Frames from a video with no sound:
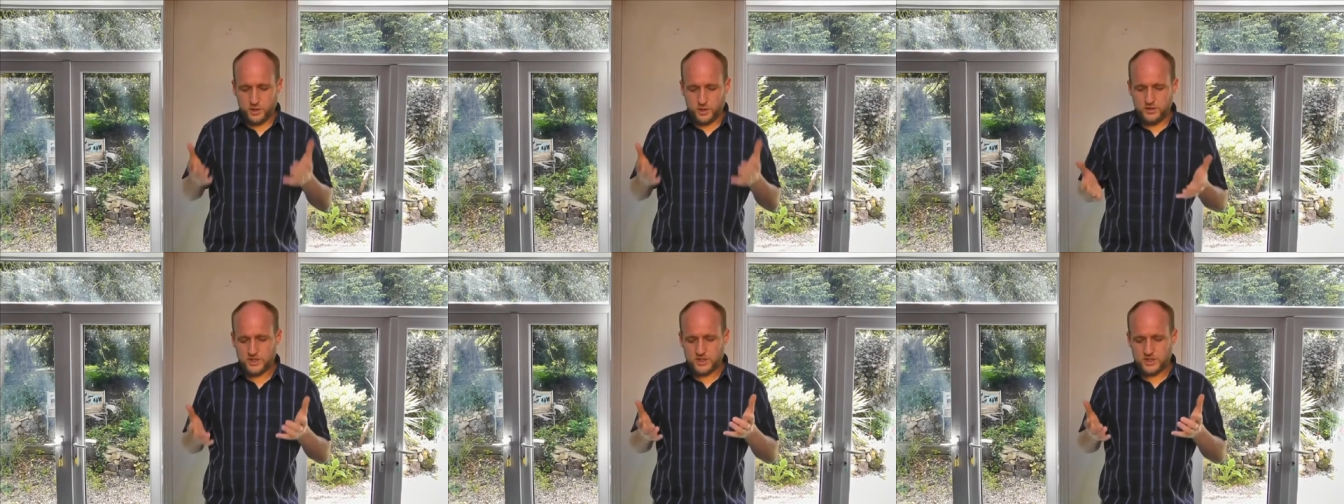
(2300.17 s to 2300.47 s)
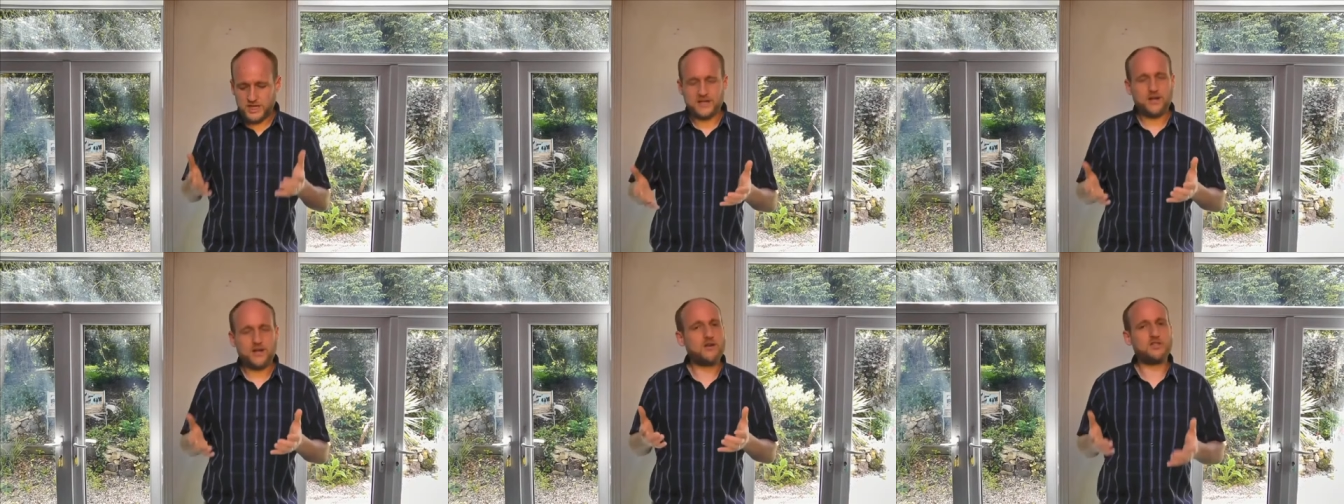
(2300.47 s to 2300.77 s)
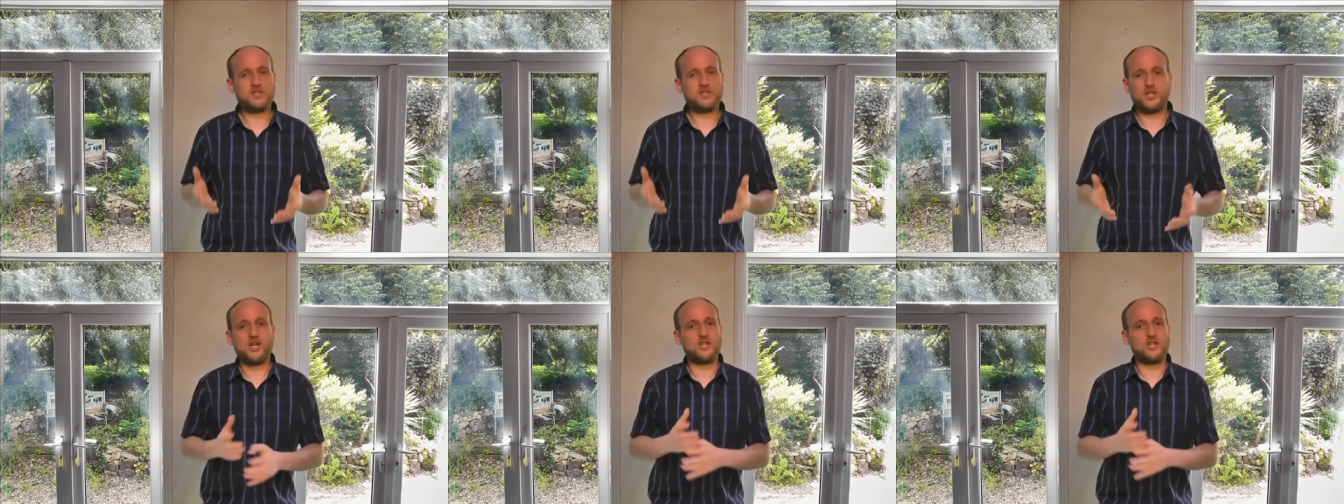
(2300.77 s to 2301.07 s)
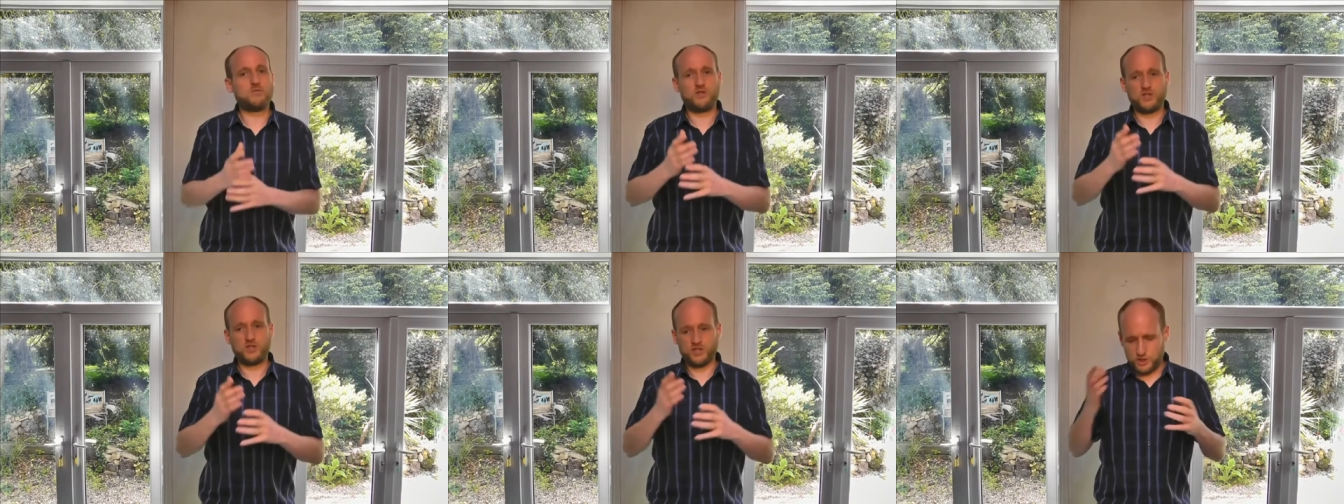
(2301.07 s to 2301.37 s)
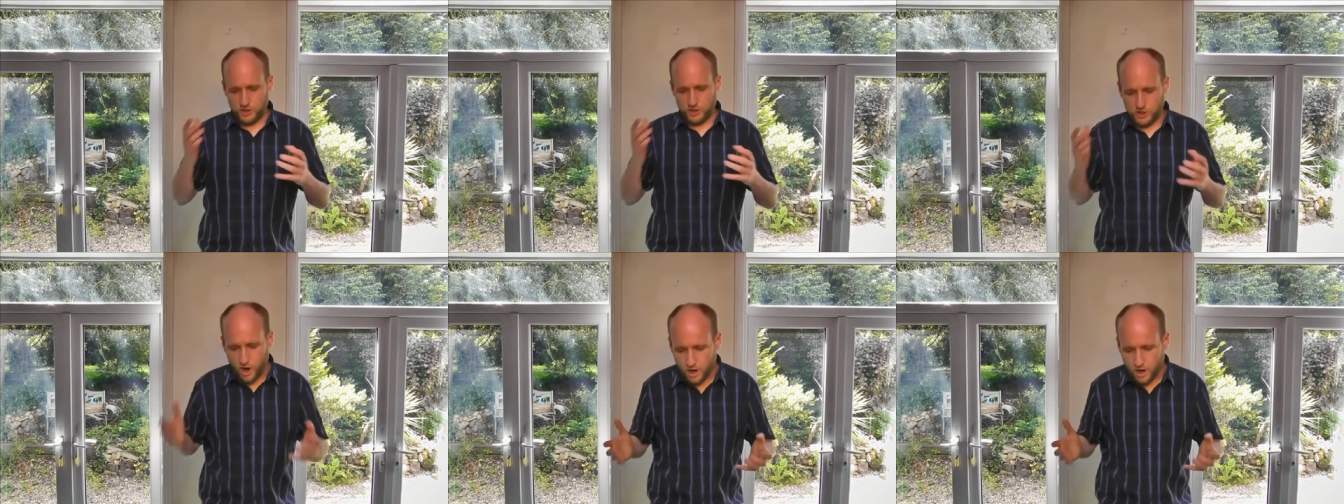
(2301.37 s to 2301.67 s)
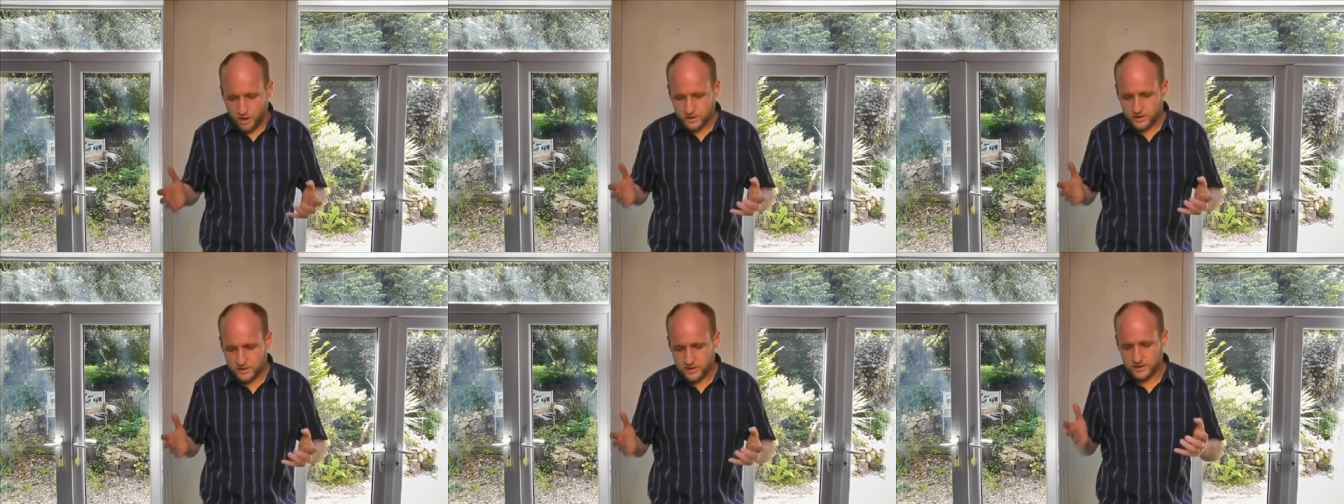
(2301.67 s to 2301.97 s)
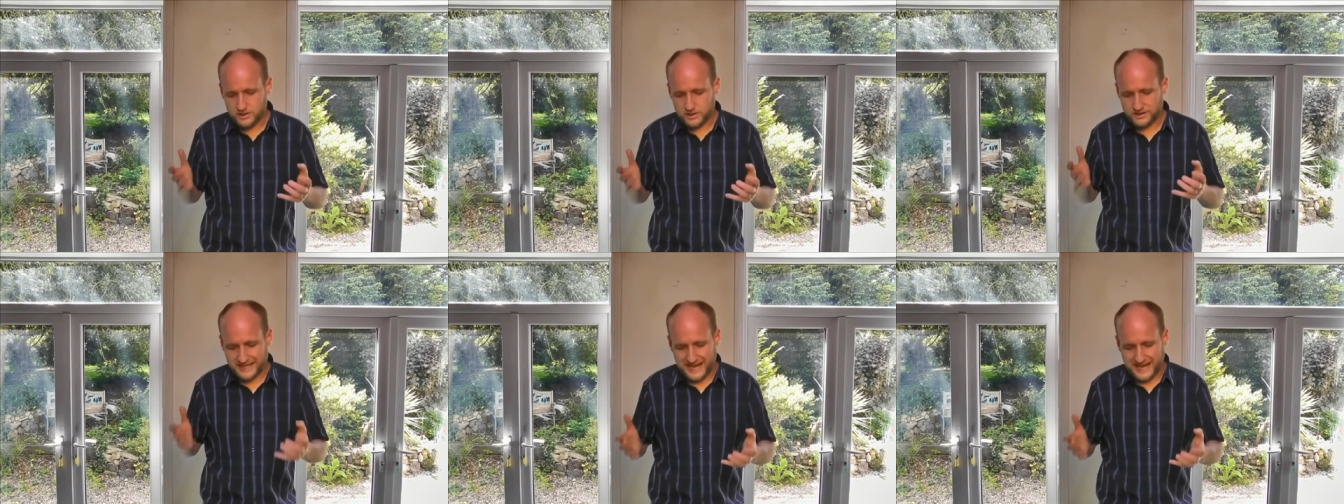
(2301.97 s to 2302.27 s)
Jewish Gentile church was not
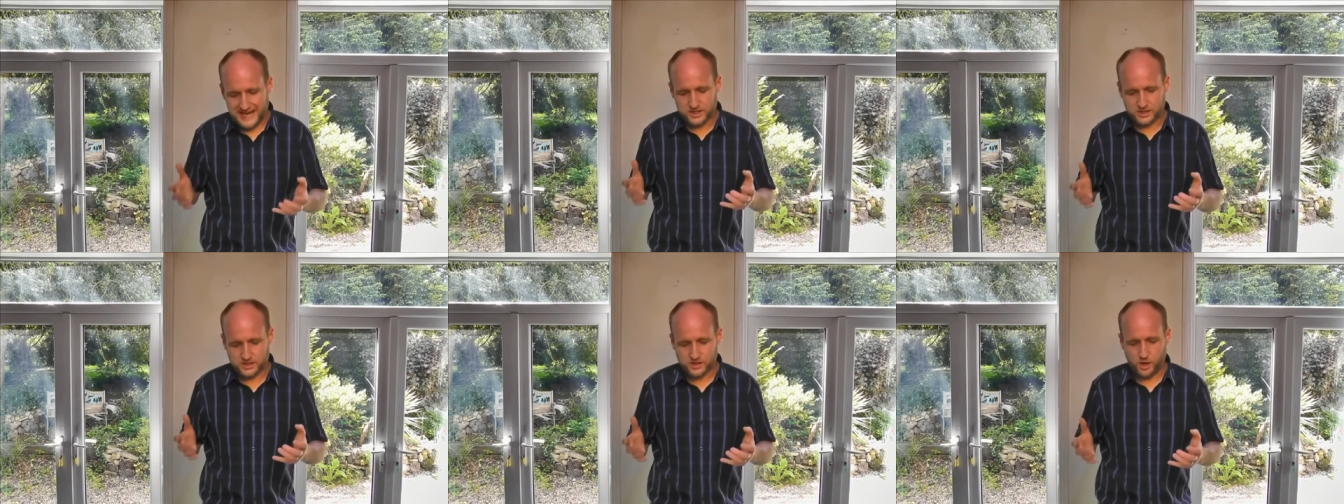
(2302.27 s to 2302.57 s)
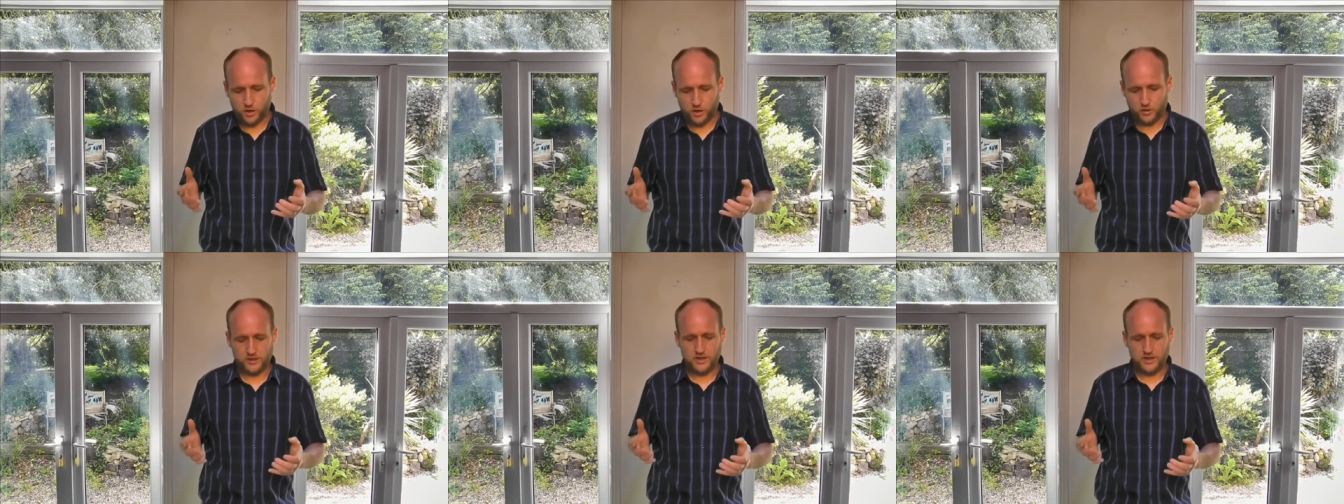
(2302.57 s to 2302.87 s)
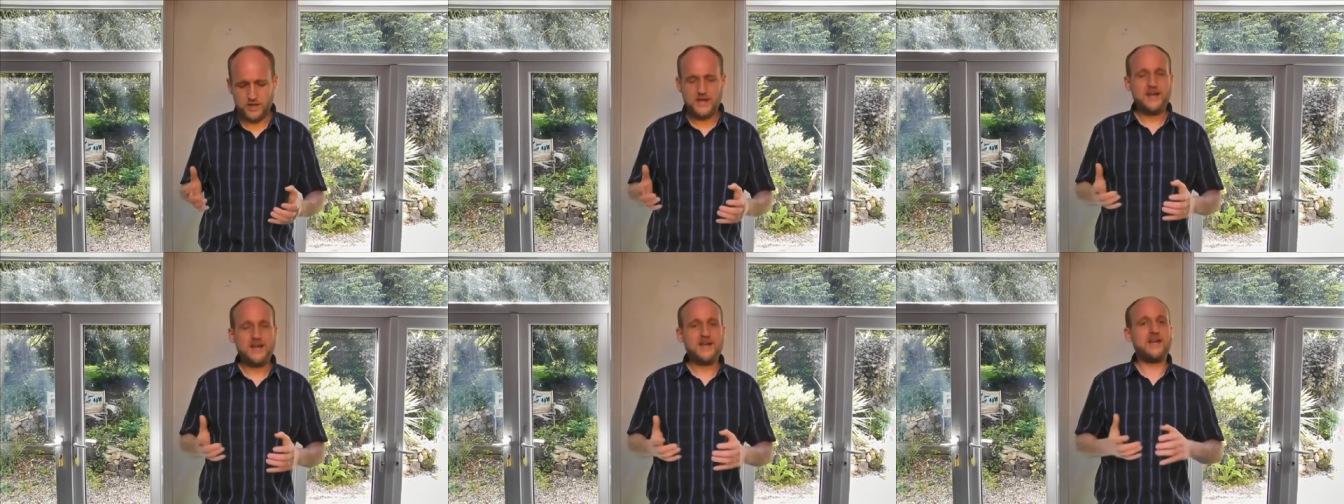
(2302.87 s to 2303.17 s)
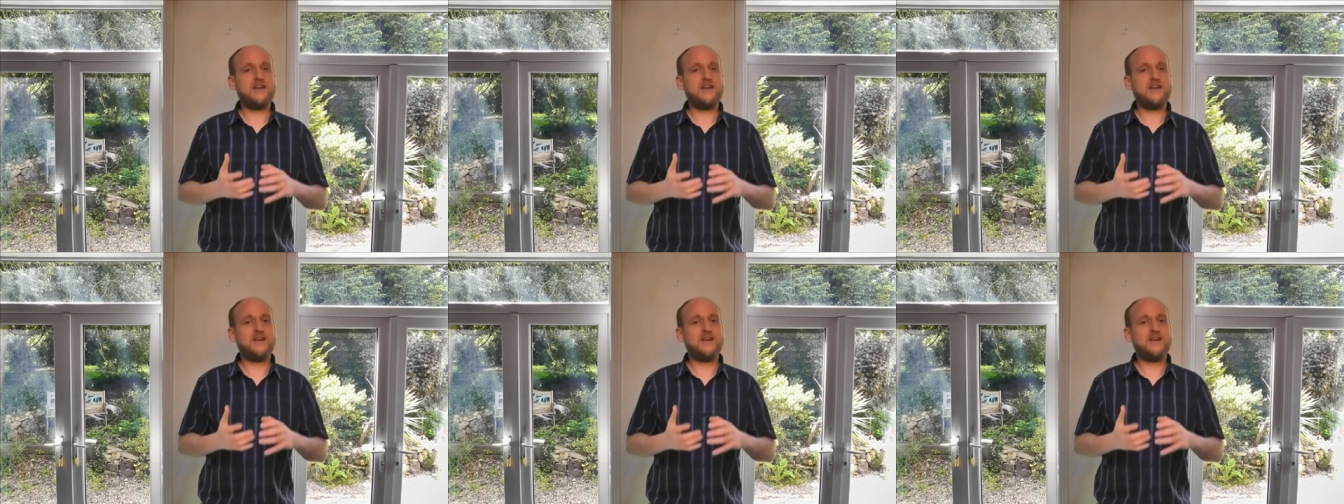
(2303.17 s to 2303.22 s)
going to last long